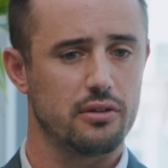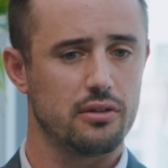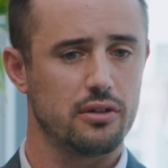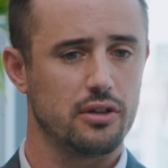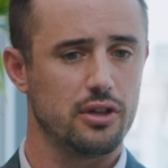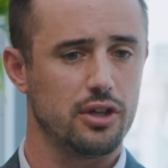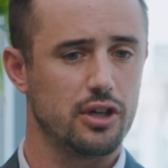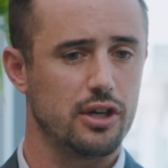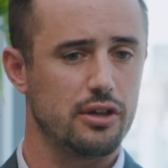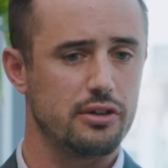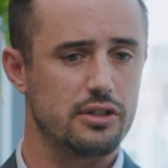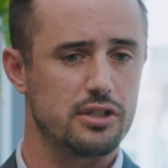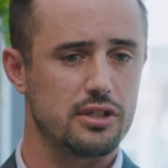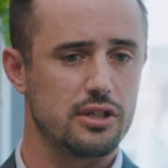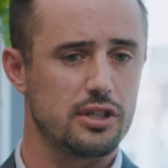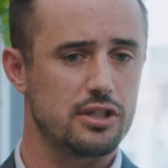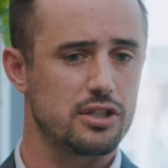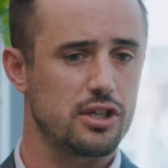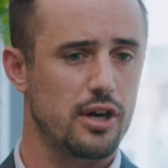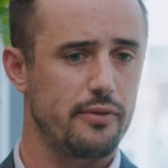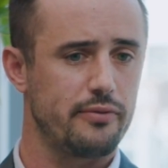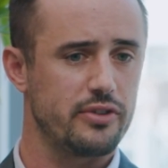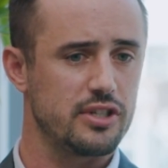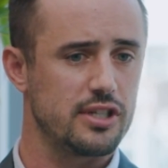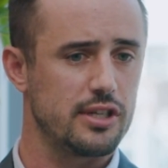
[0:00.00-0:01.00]
it's
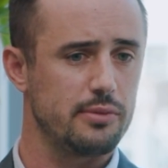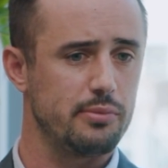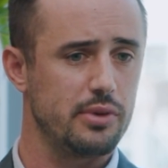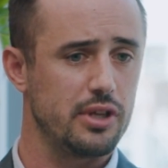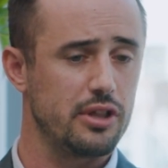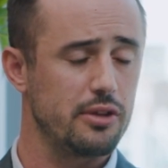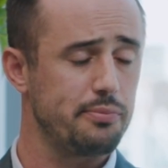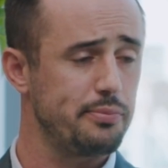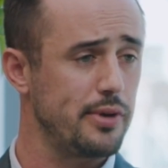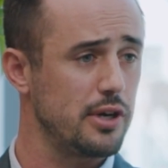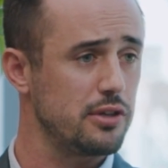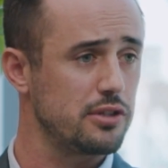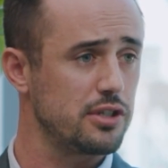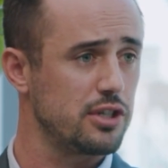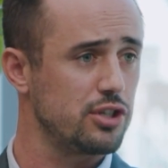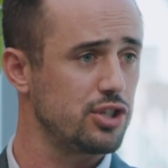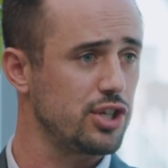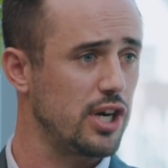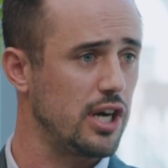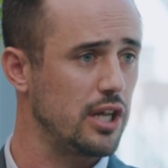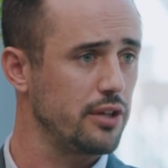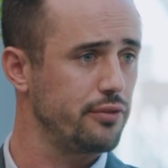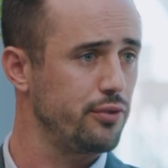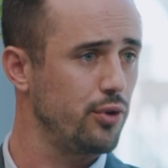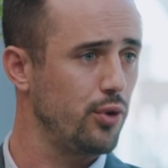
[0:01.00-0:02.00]
obviously been the poster
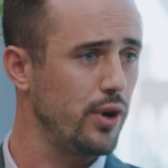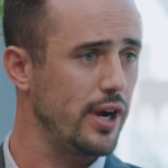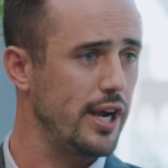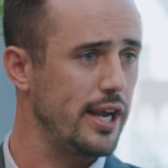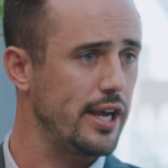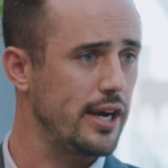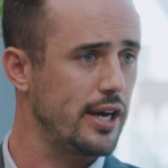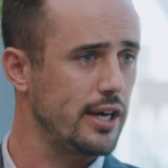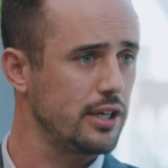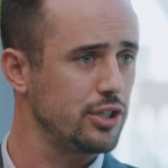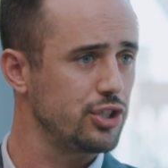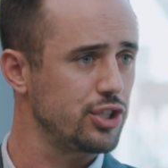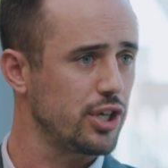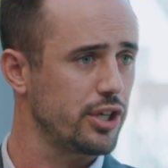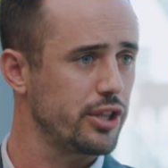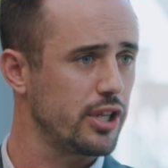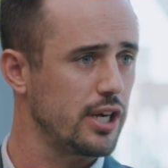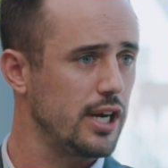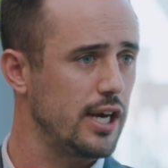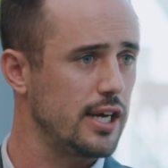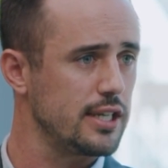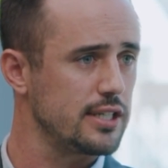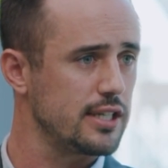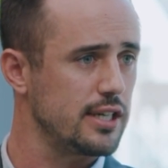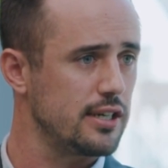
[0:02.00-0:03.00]
child for AI and shot the
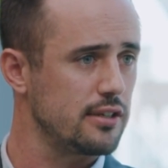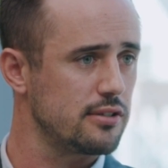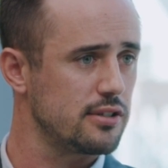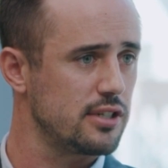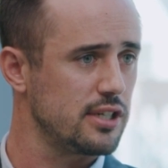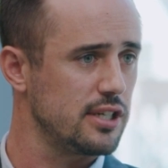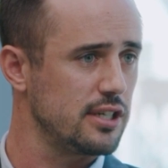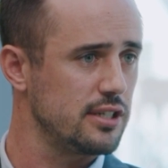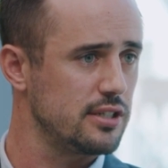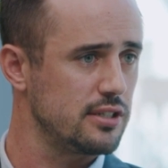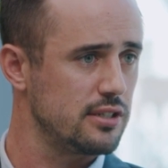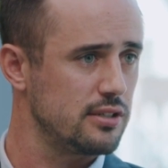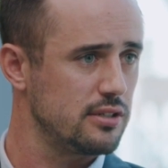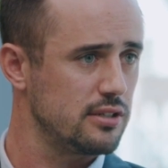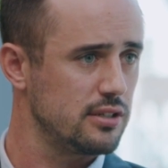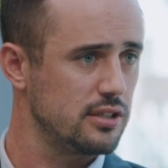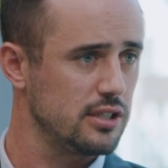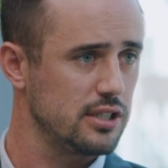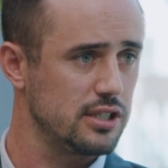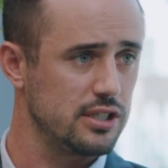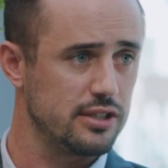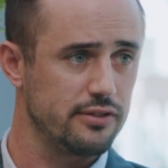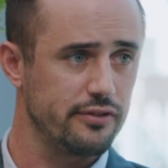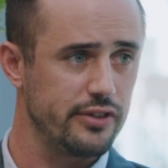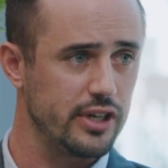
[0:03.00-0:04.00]
lights out is
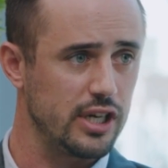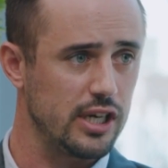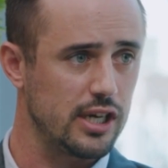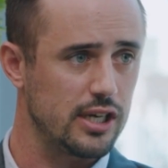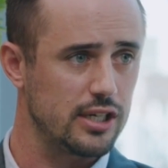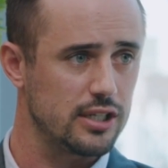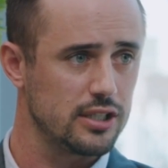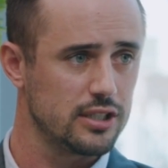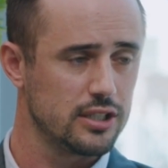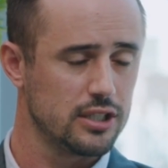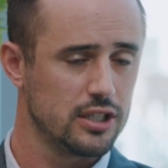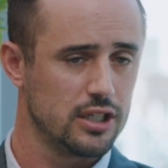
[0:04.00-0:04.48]
Nvidia.